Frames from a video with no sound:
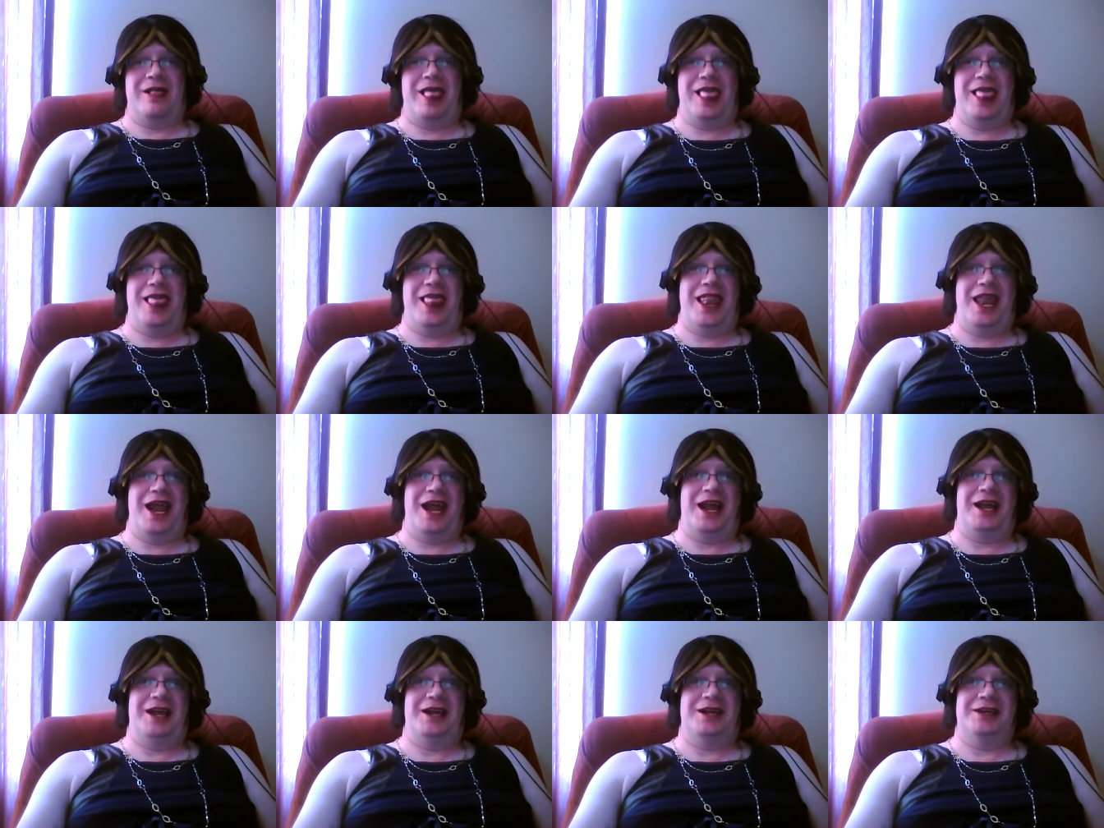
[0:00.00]

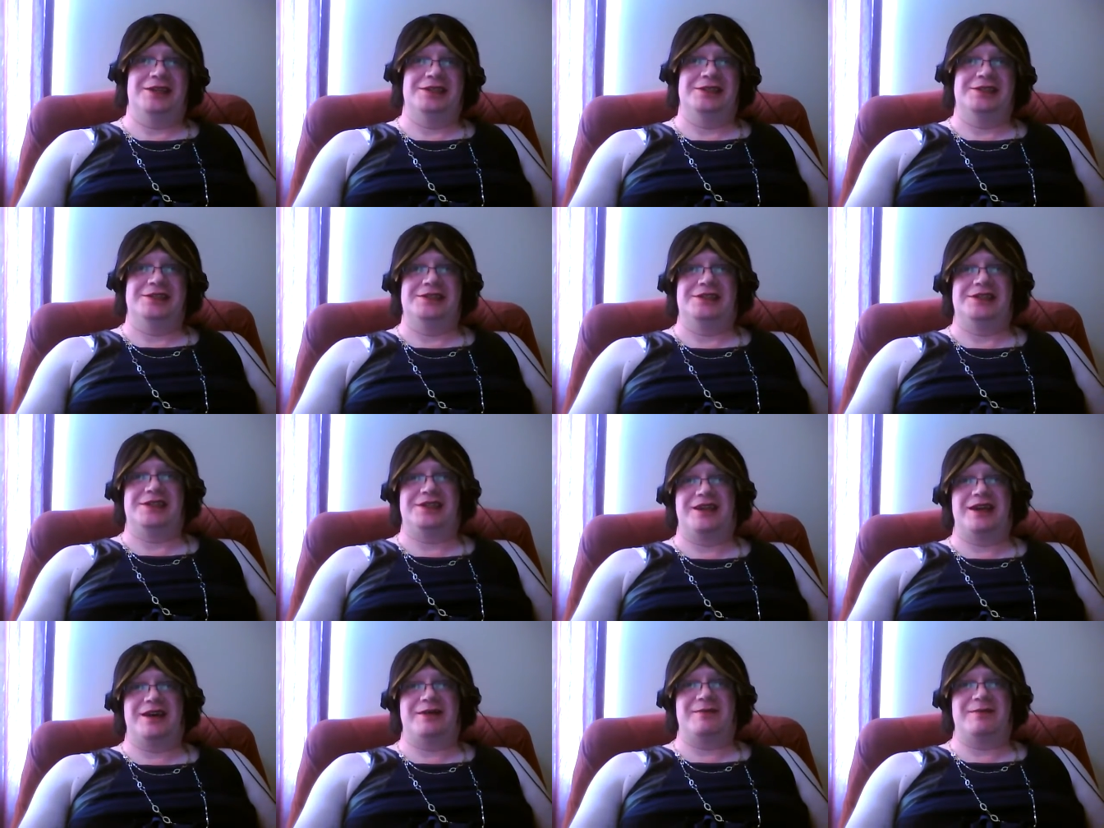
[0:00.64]

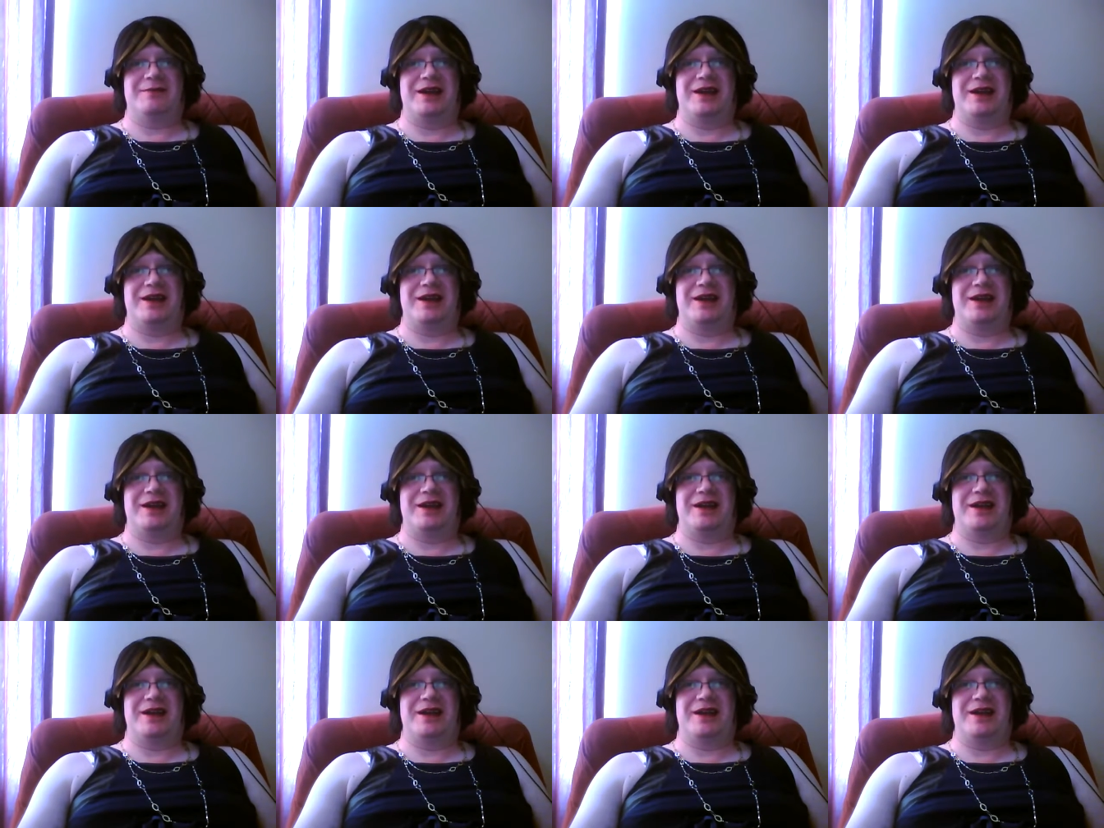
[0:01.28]
just got back from
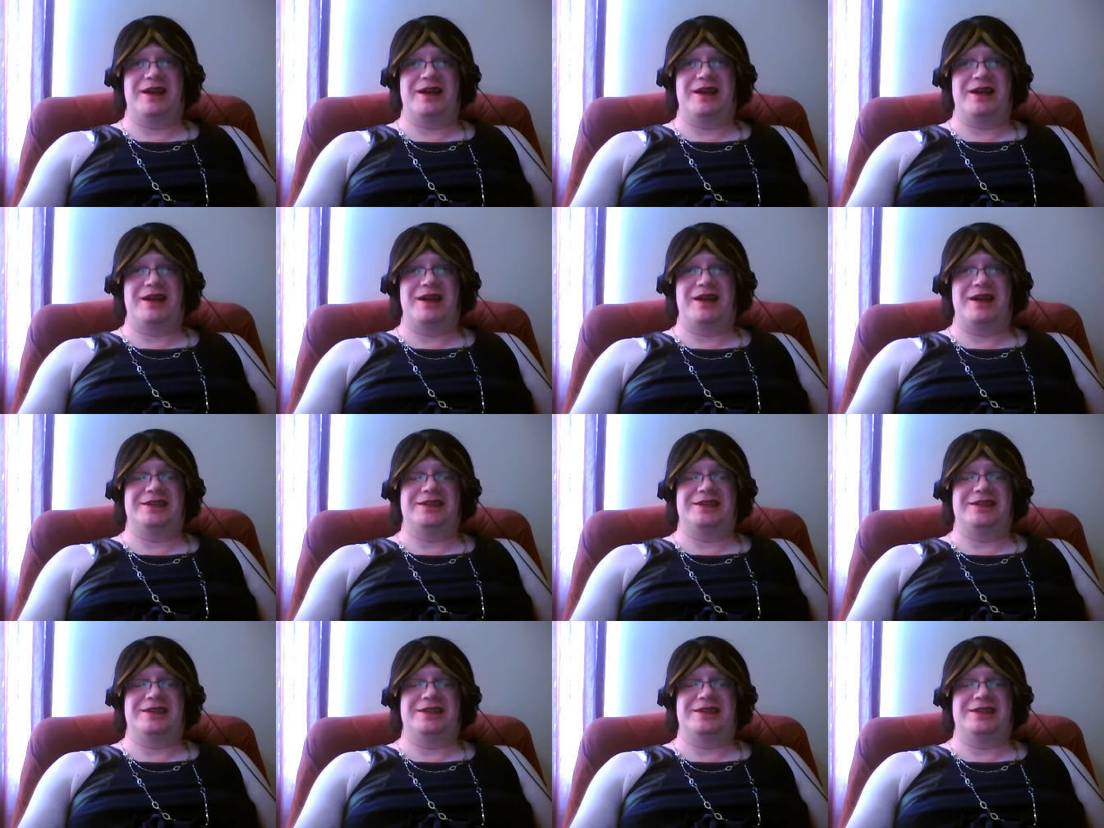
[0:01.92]
Walmart. Yeah,
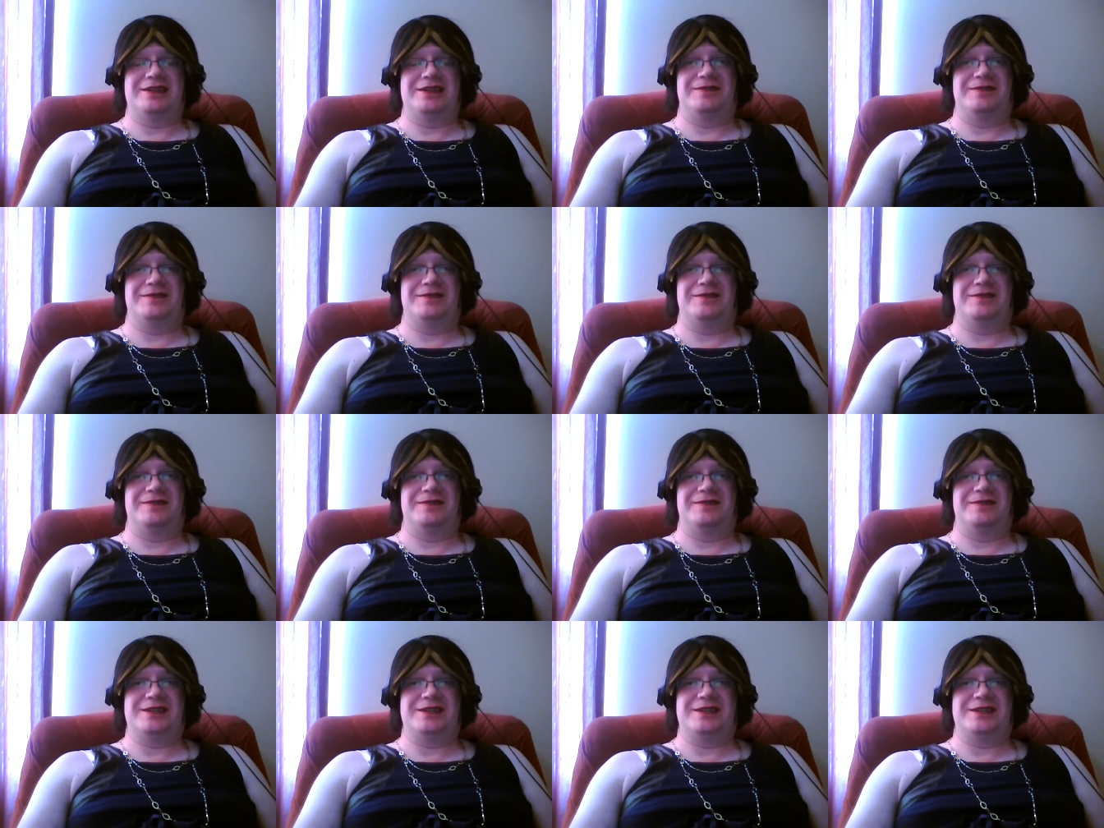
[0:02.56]
it's one of the few
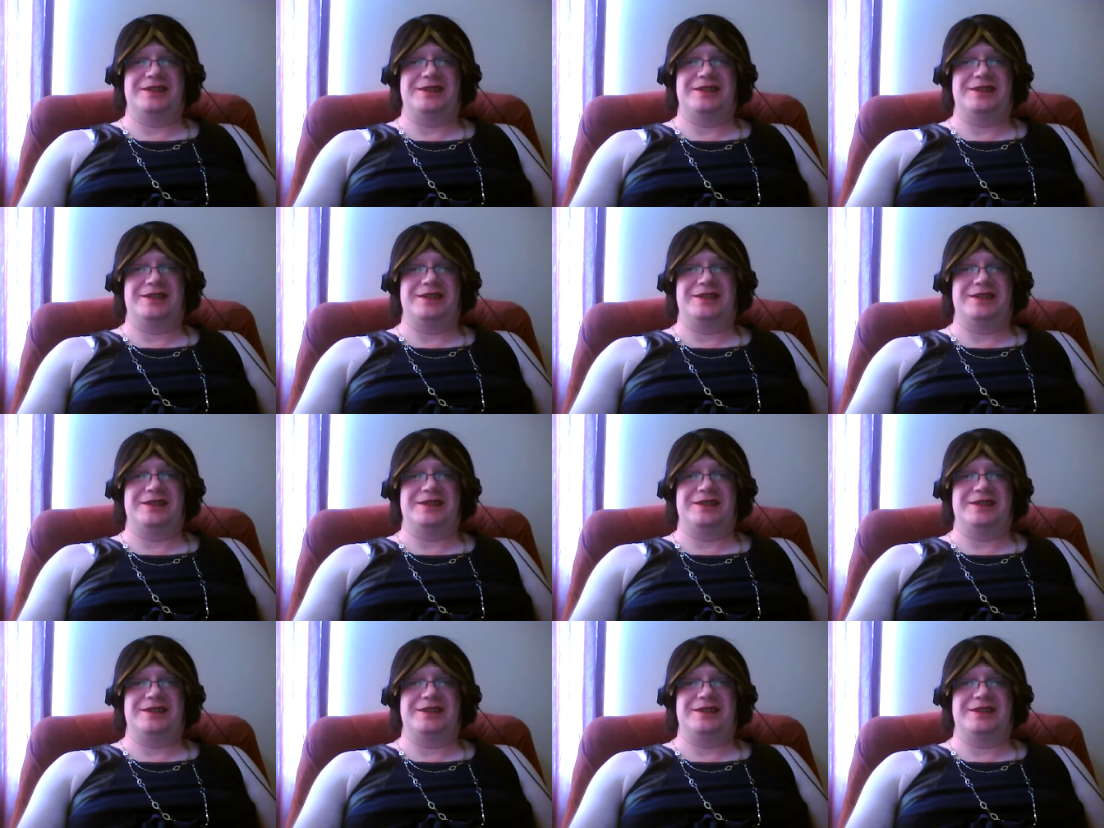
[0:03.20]
places.